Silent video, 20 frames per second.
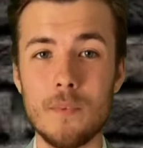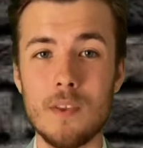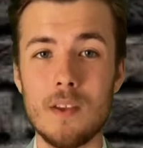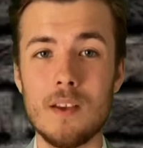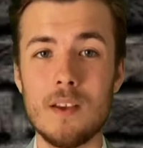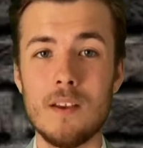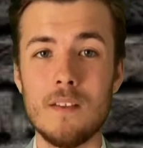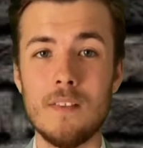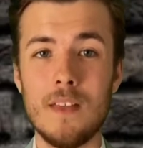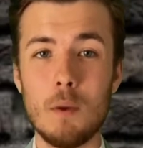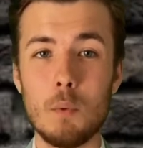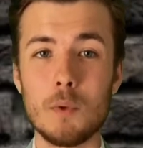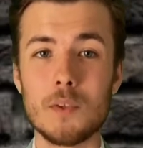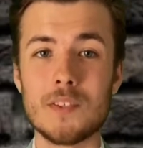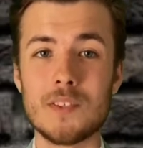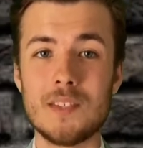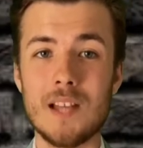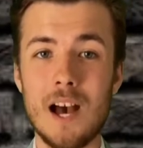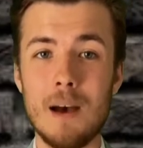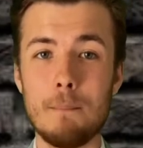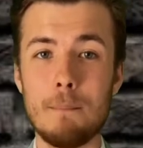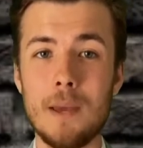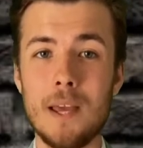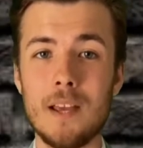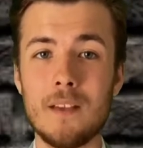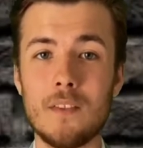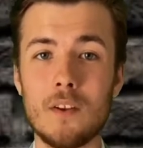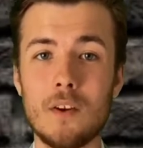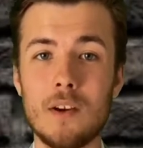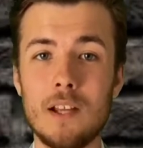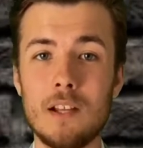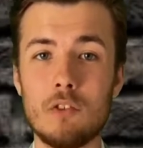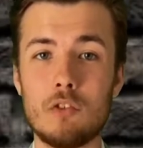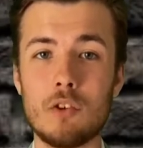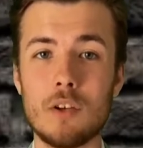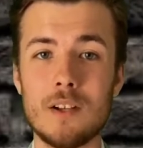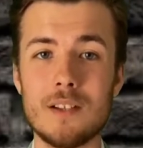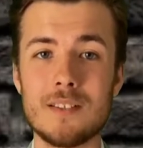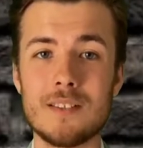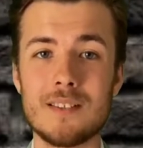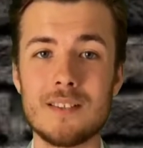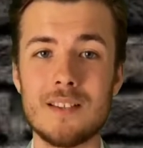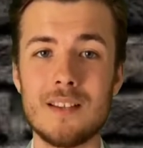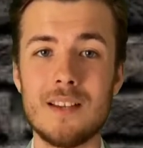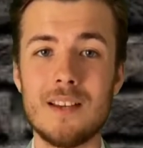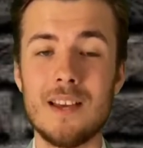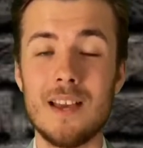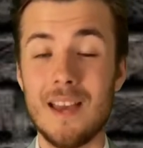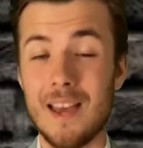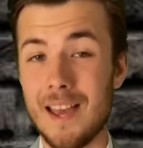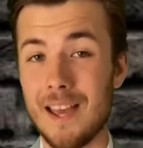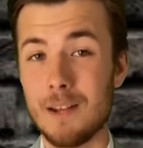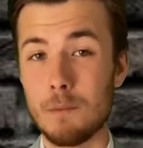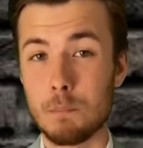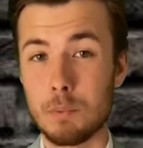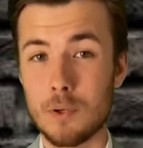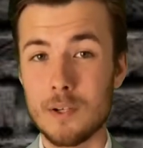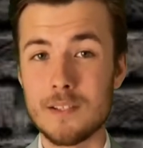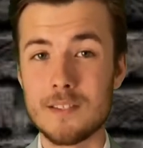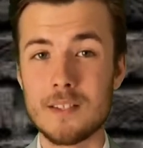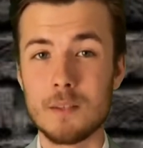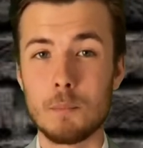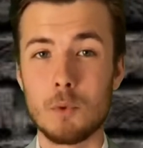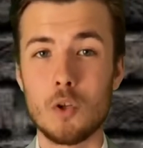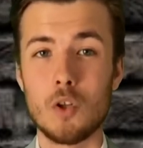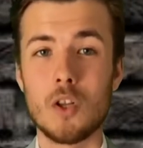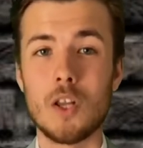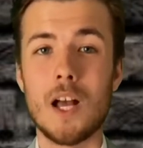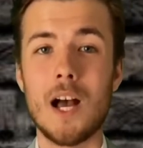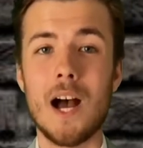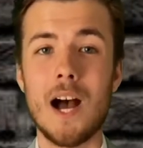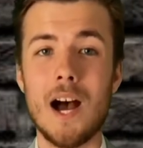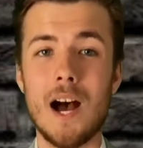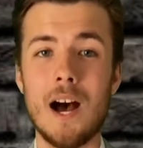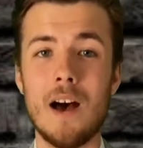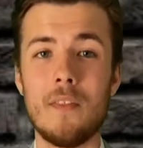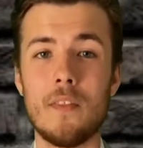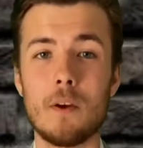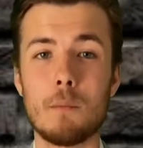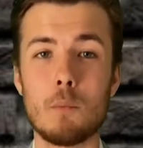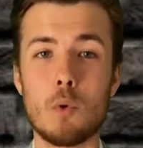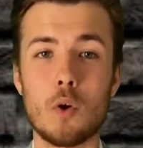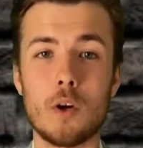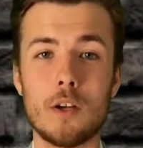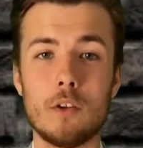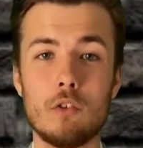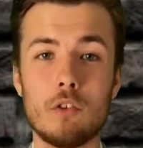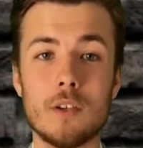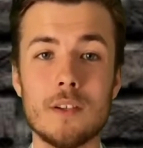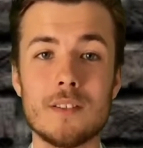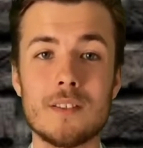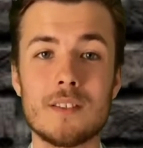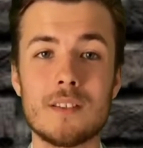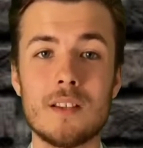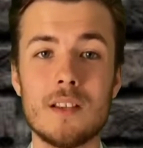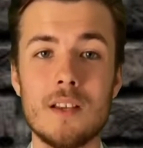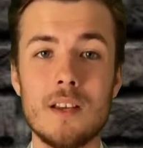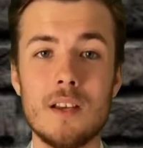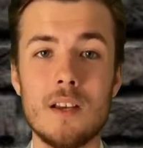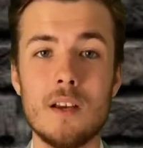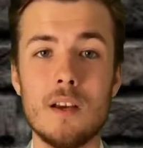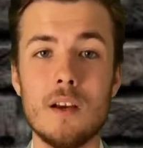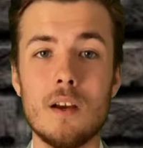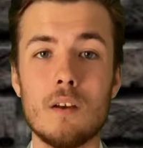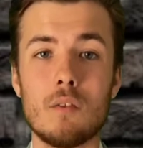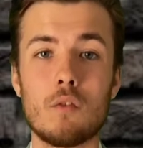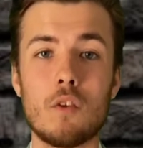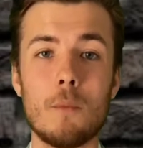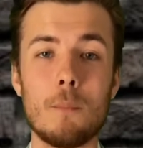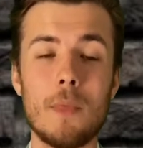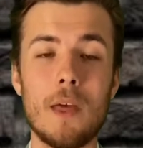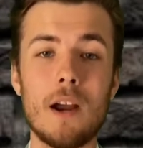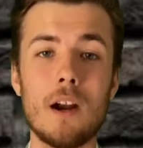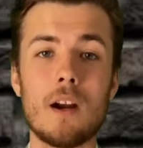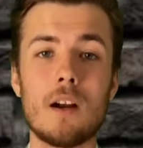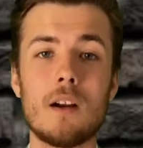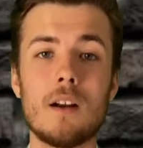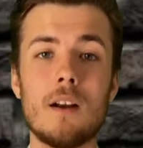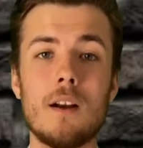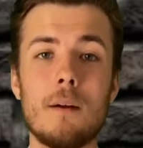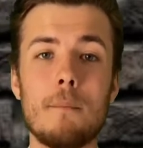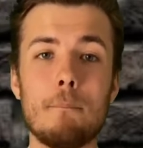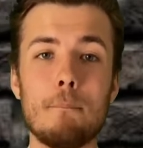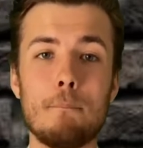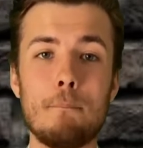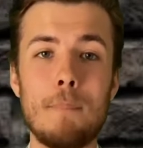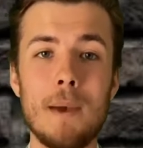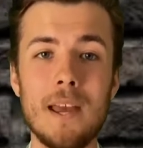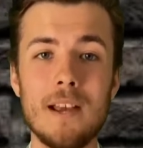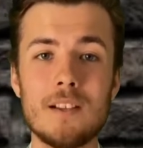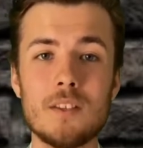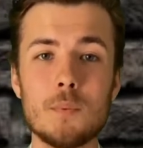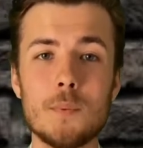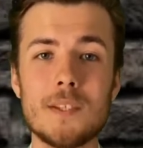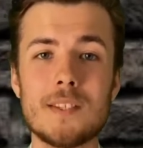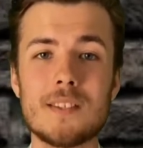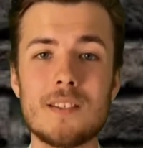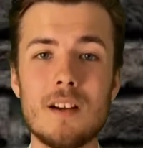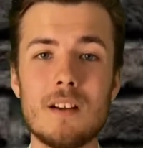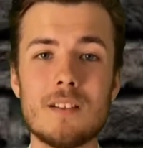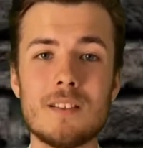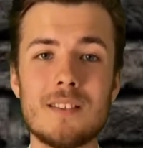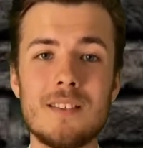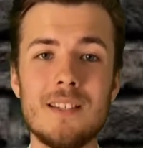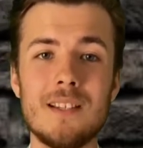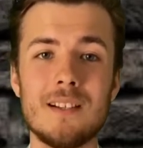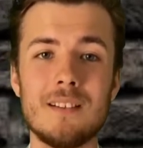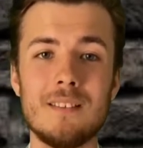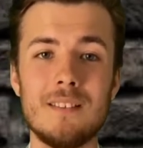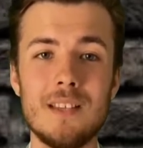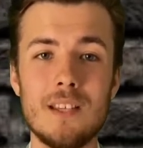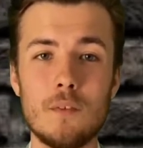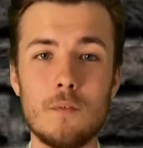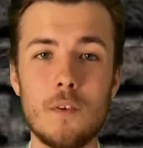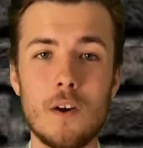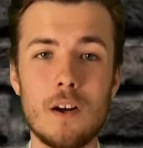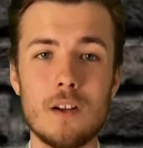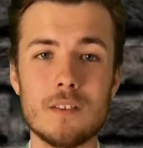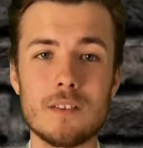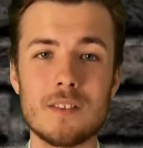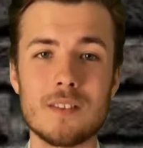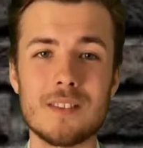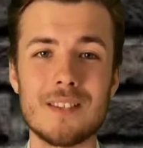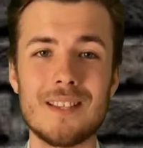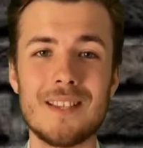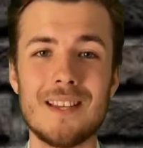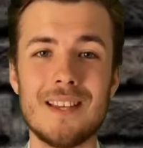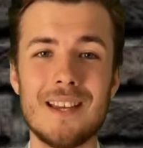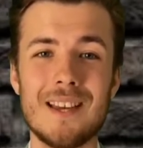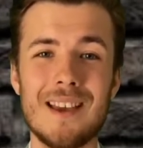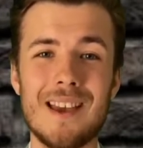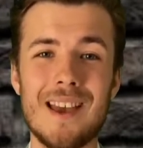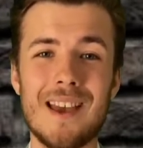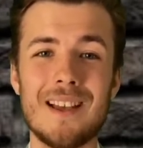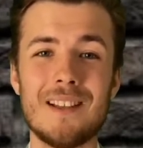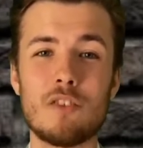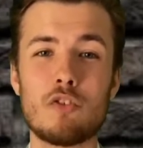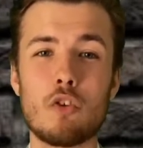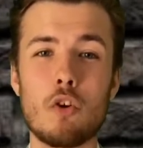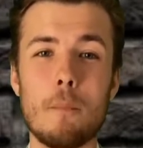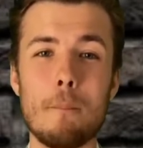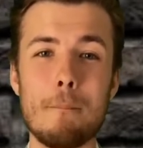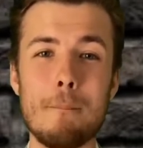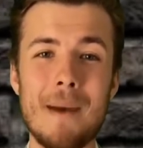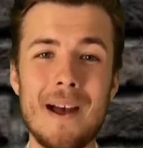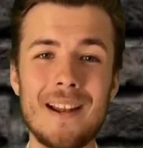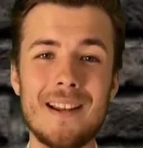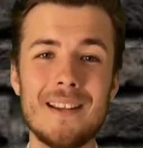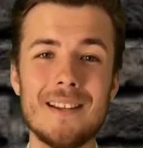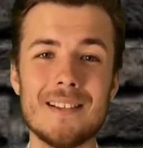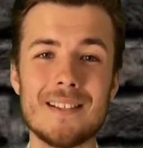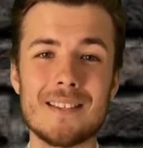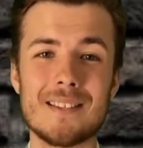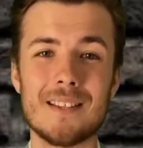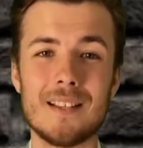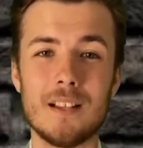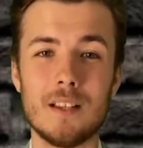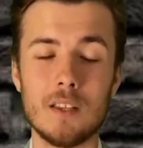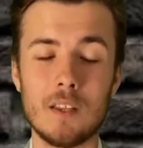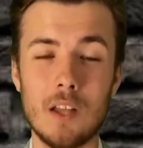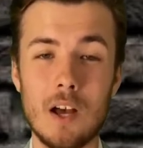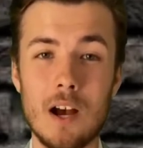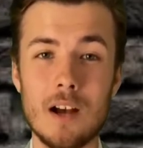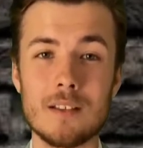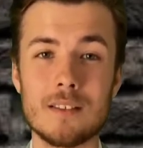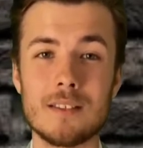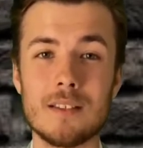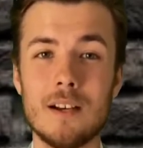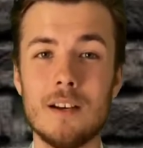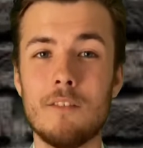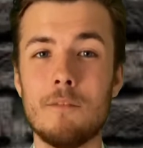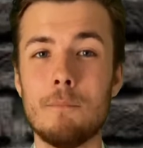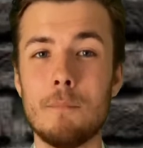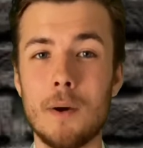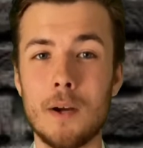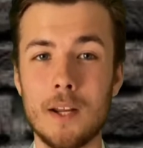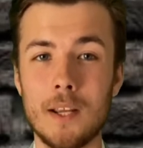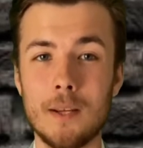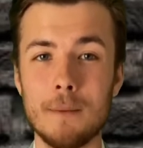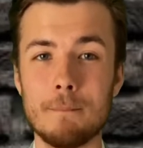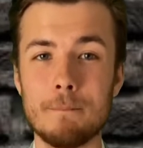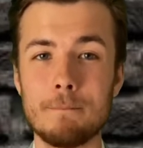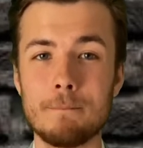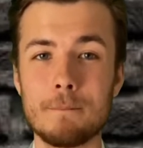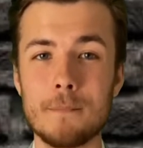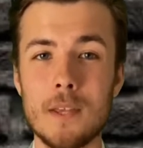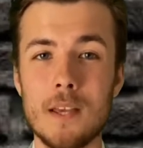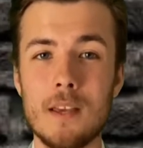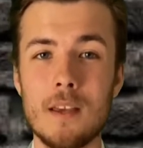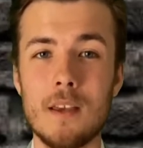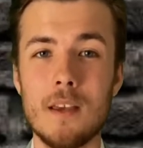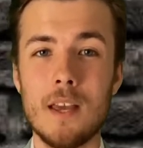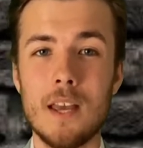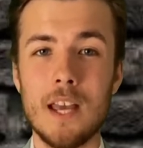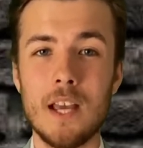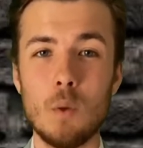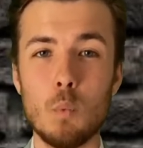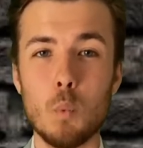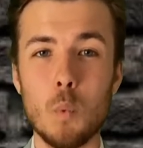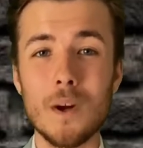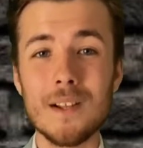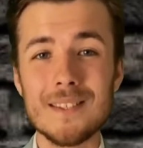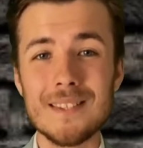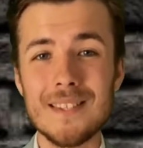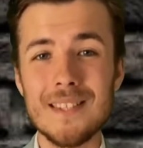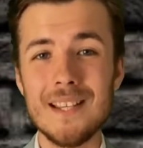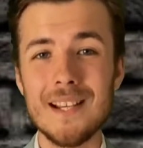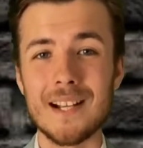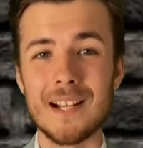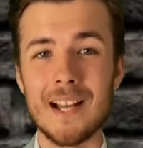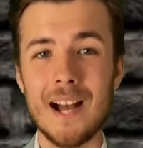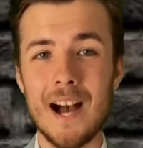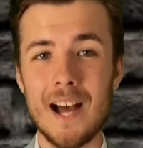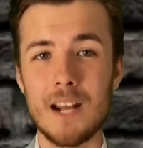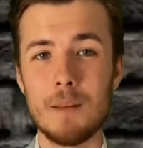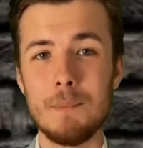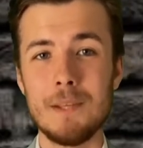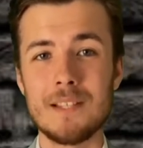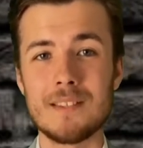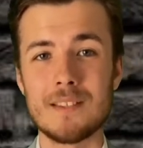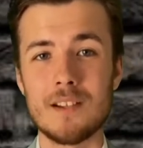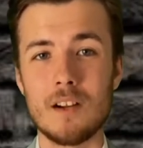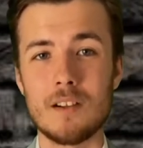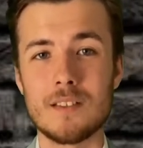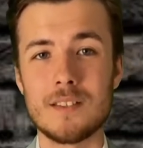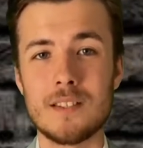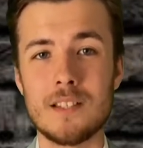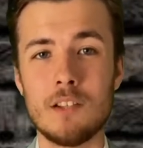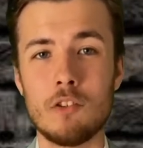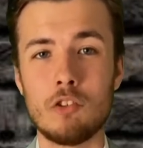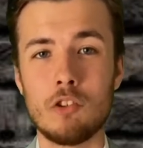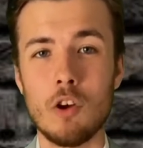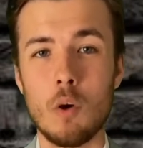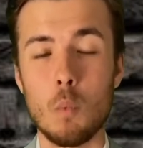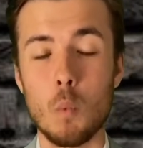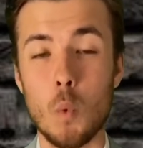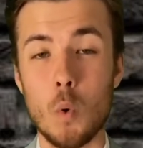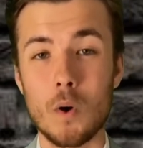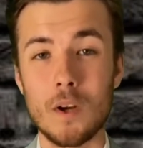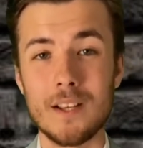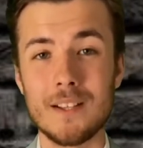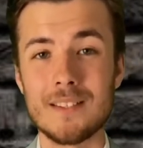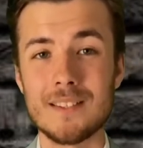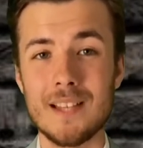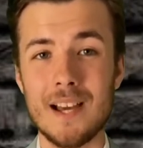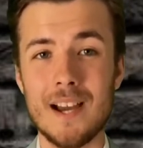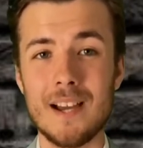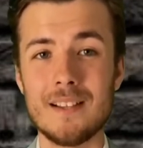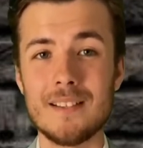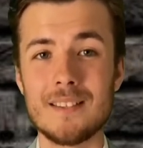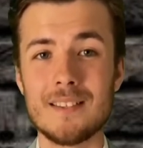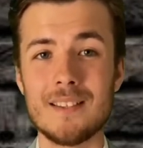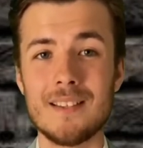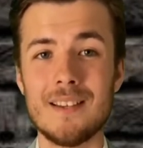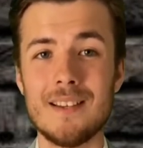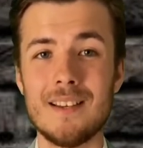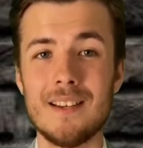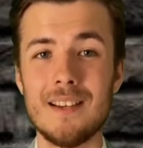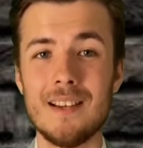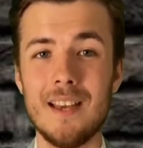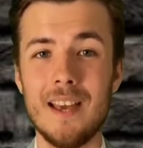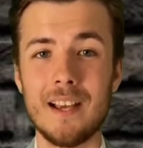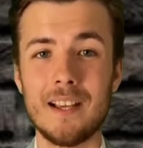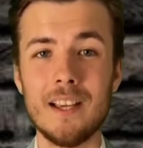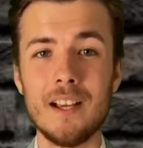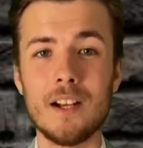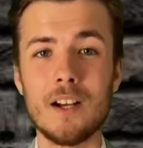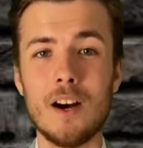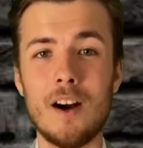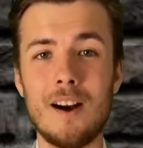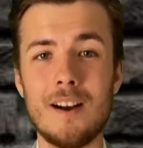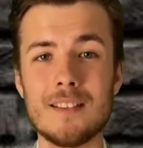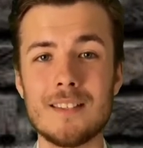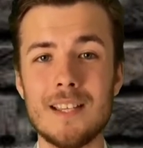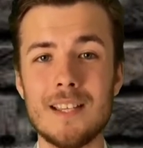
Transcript: they will stop paying their interest and principal on their mortgages. From there, banks would start seeing defaults and tremendous loss of money. And once the economy starts to show warning signs, it can cause a